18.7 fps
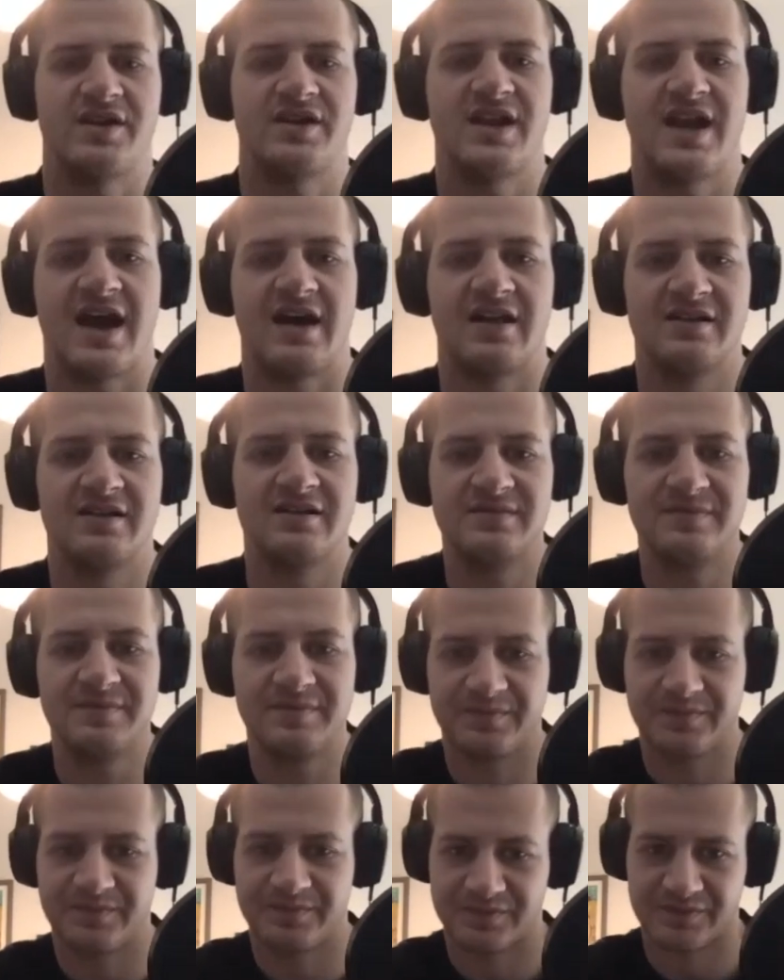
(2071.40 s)
Brendan Allen,
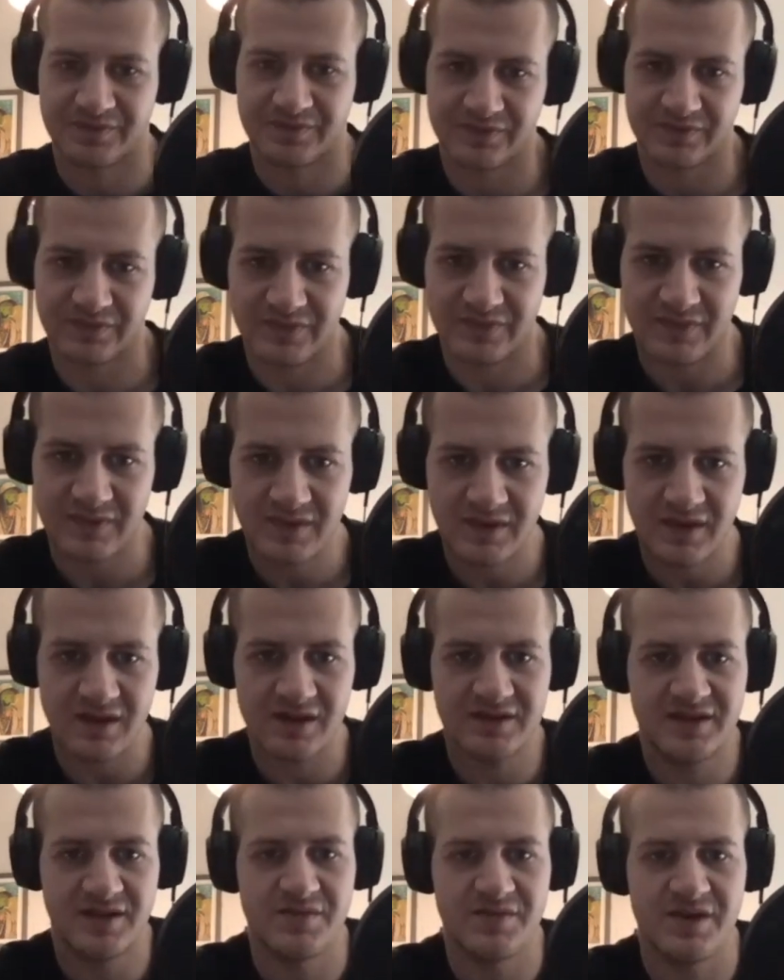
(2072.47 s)

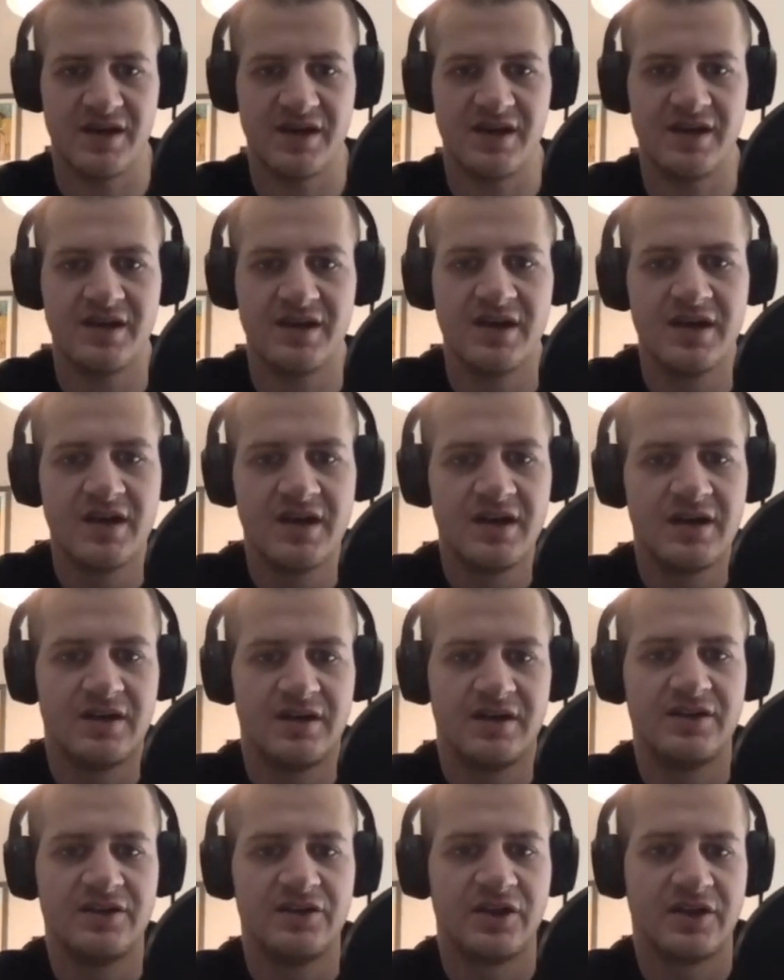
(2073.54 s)
to me,
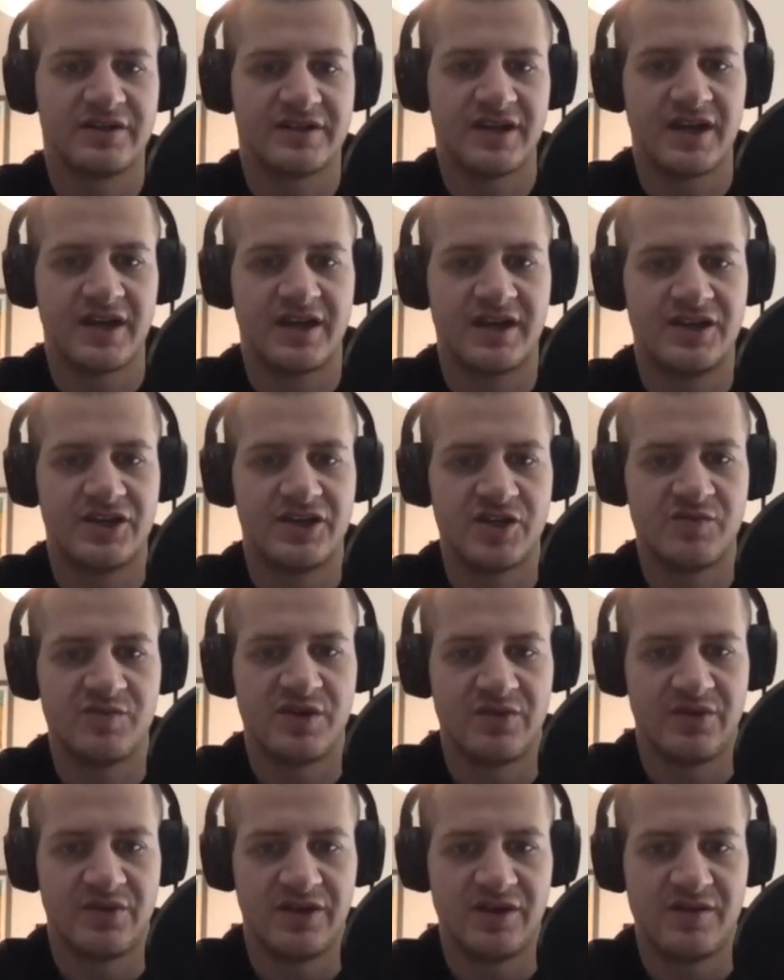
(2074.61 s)
he looks like he should
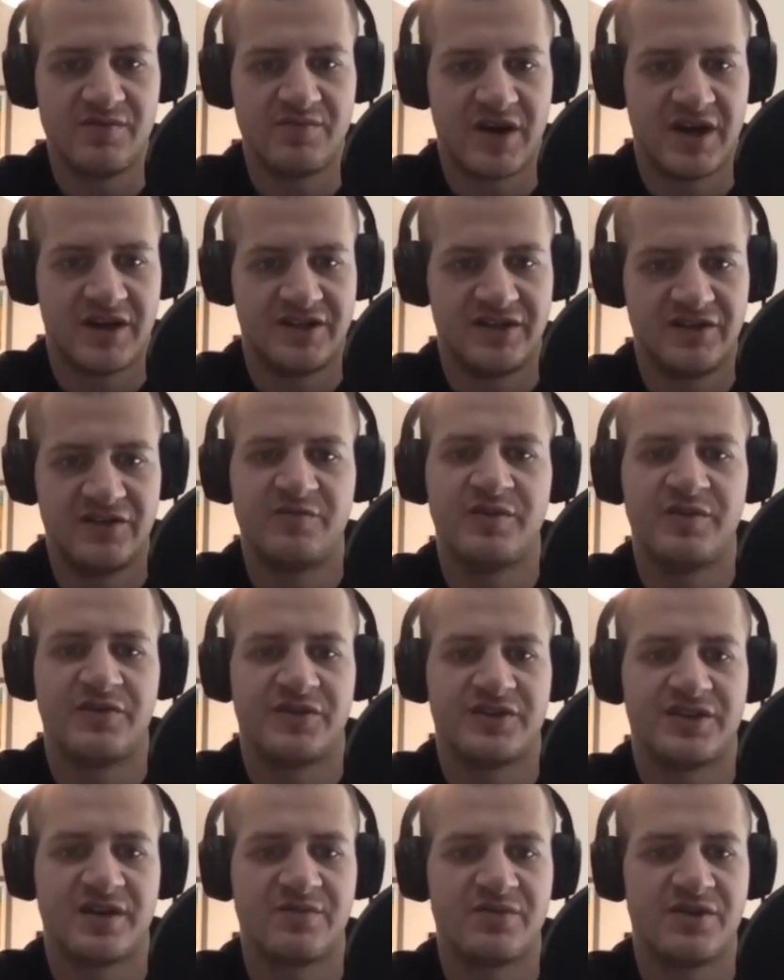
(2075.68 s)
be really impressive, but
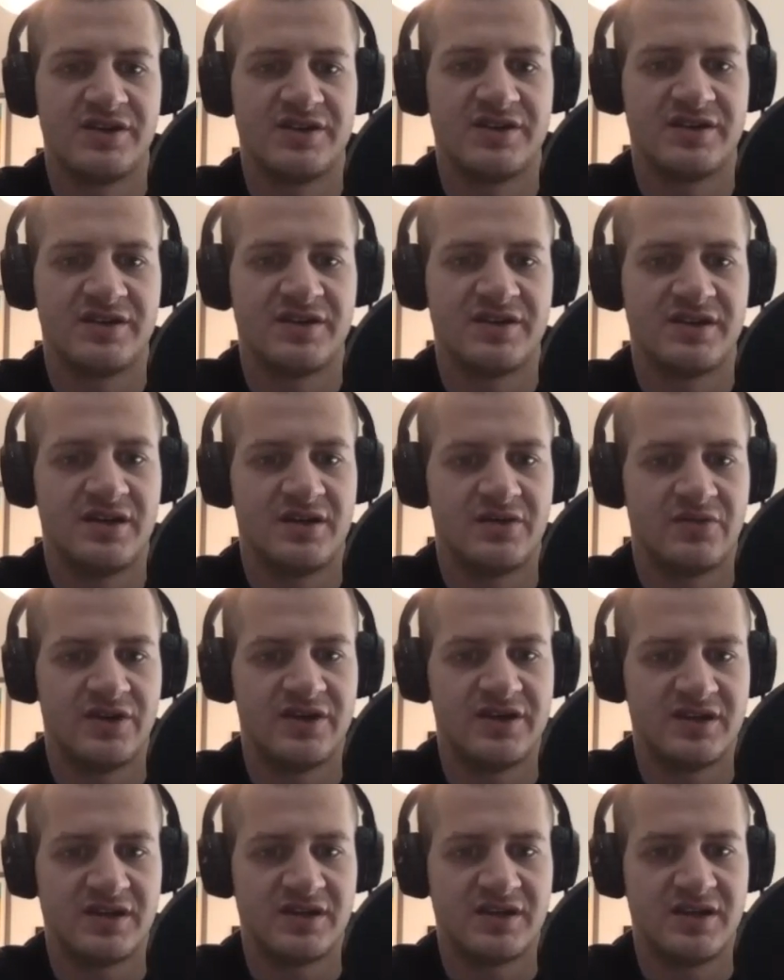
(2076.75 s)
for some reason,
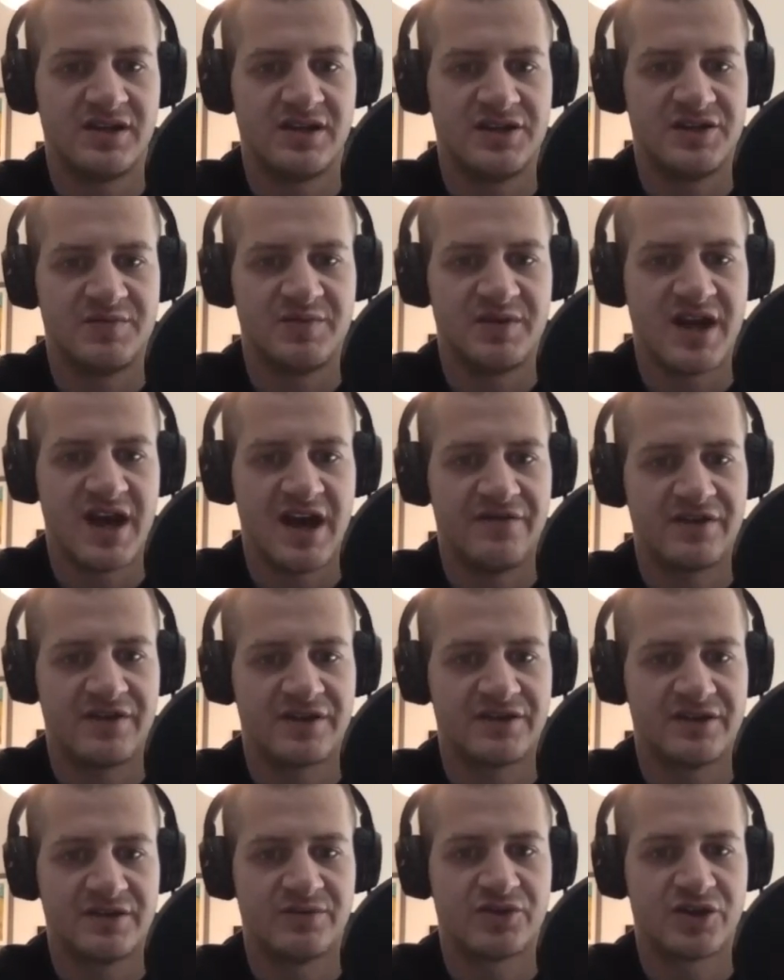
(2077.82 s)
recently he's been
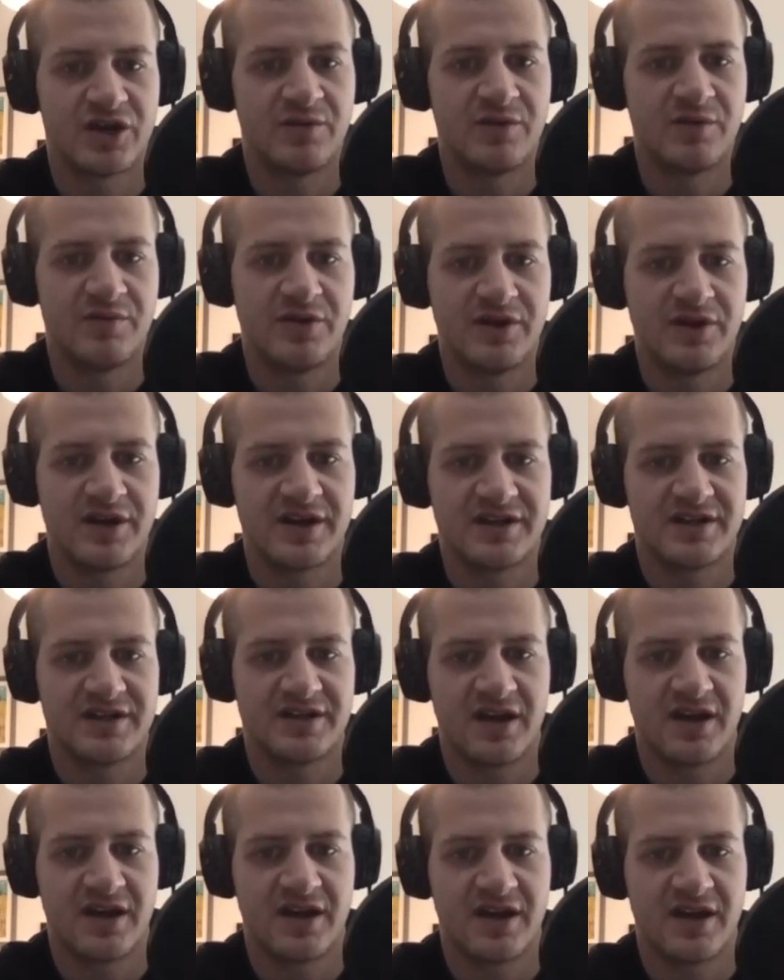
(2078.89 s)
having some trouble putting it
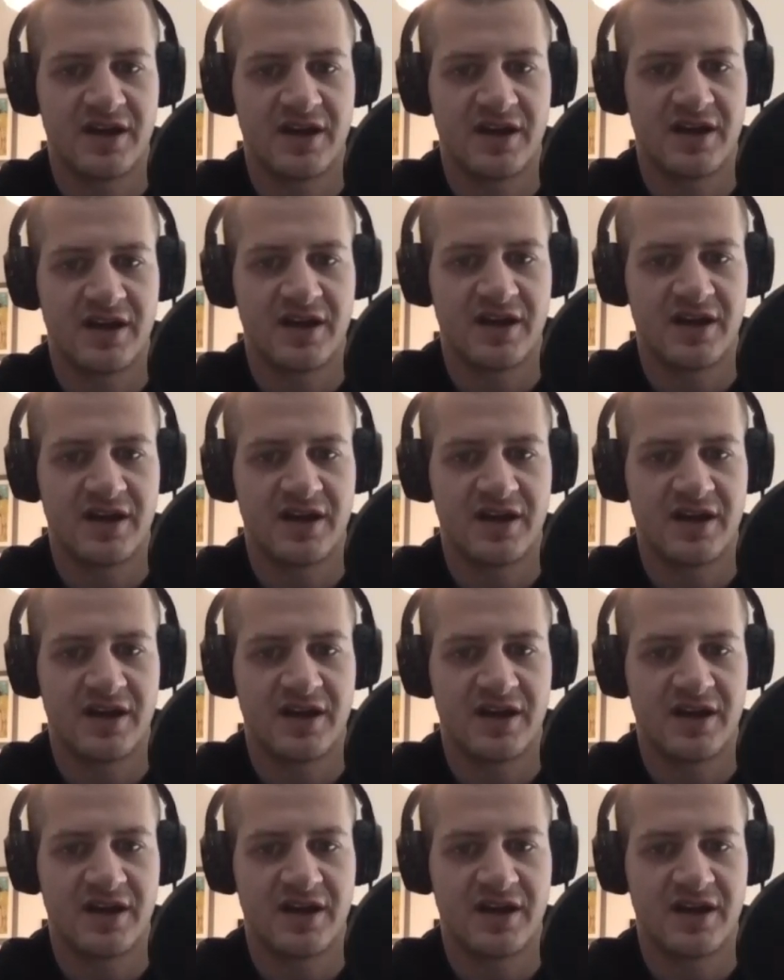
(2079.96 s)
together.